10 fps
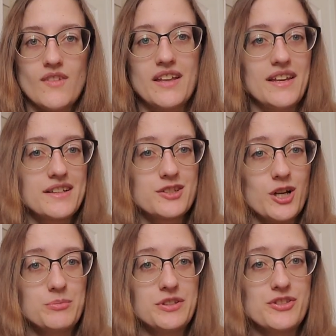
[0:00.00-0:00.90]
Next
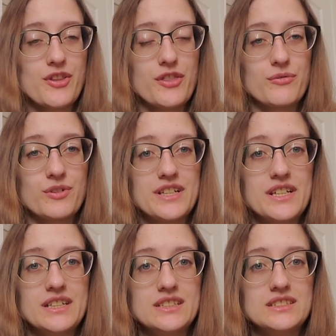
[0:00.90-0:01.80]
up is
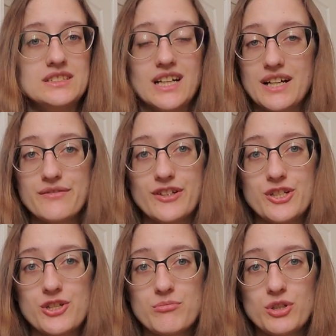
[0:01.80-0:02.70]
three
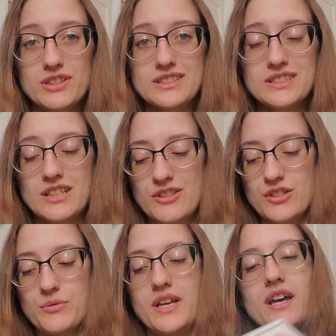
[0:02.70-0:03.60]
nonfiction books.
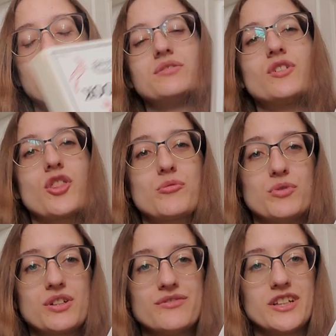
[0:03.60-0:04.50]
So we have The
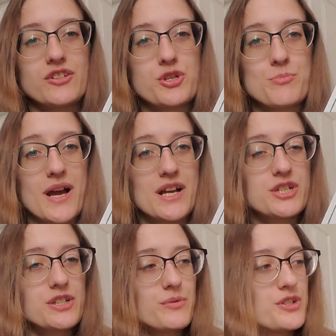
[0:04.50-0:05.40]
Book of English
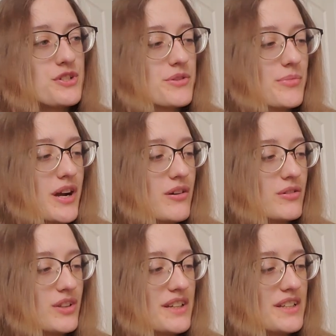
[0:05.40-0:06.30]
Magic, which is
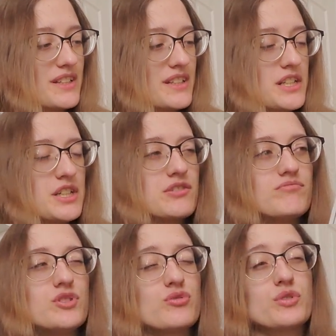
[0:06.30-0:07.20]
about like
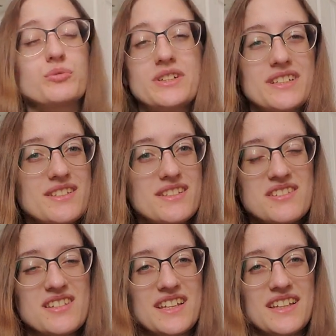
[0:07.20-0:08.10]

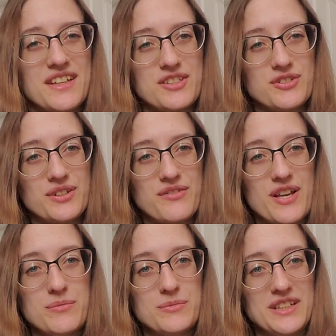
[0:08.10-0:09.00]
druids and the history of
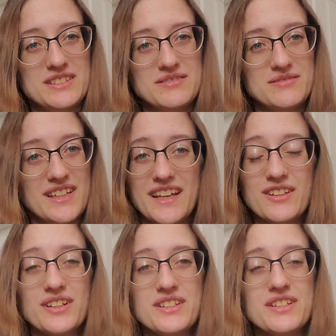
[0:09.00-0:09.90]
them in
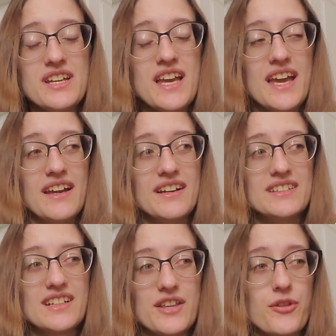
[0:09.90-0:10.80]
England,
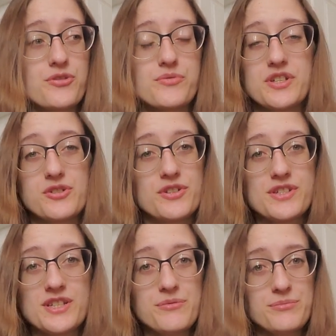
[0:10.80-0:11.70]
and I thought this was
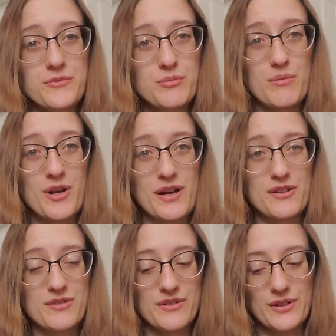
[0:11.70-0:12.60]
interesting, but I'm not going
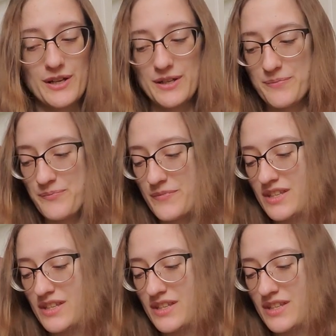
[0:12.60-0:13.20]
to reread it.